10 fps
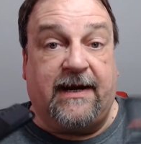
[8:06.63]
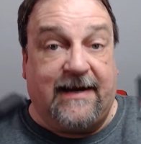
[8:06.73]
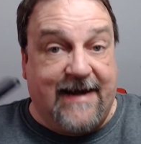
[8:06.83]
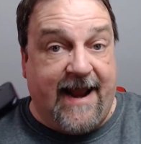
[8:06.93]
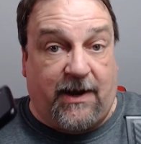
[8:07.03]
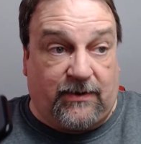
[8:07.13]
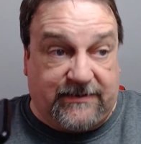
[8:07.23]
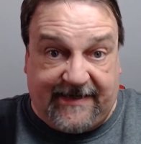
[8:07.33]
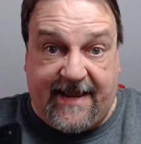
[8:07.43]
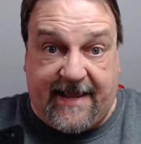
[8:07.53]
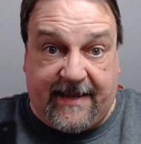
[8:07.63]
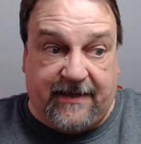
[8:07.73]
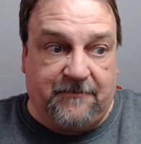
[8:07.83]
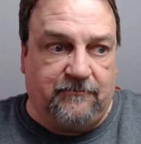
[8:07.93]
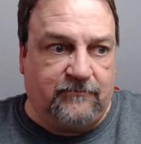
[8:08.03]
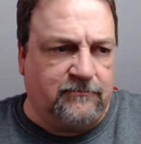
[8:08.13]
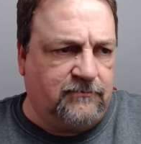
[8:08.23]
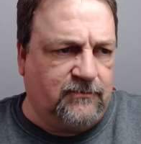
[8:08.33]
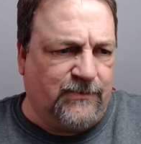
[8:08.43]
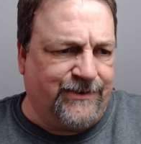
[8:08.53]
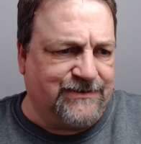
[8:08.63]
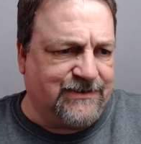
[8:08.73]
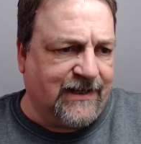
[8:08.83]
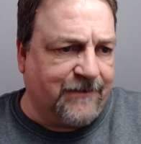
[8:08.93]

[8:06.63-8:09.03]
Now, today, what is today?